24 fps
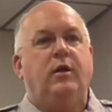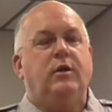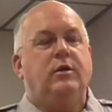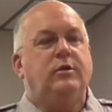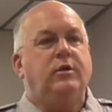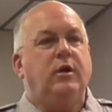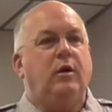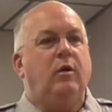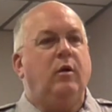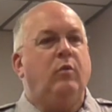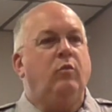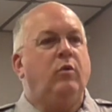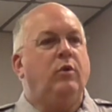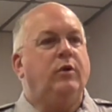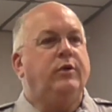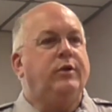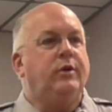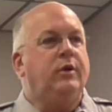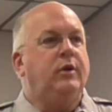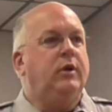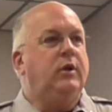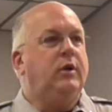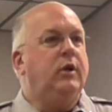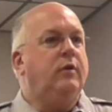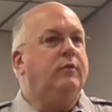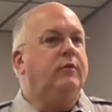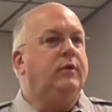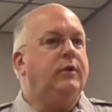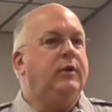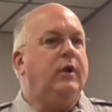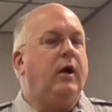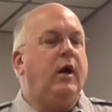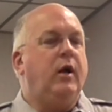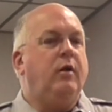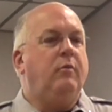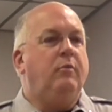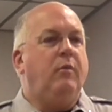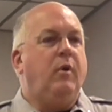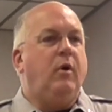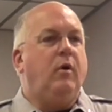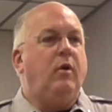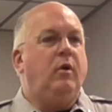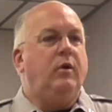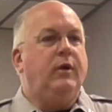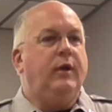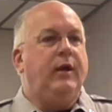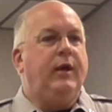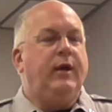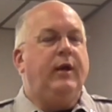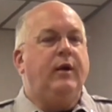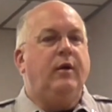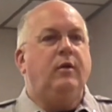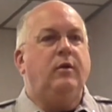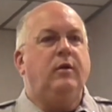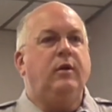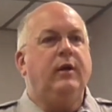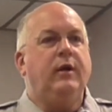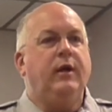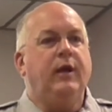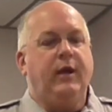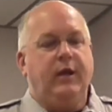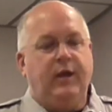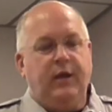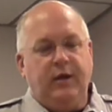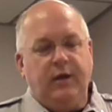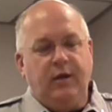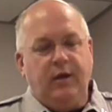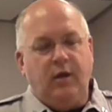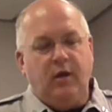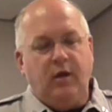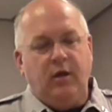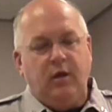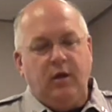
So I want to turn it over to Dr. Martin now and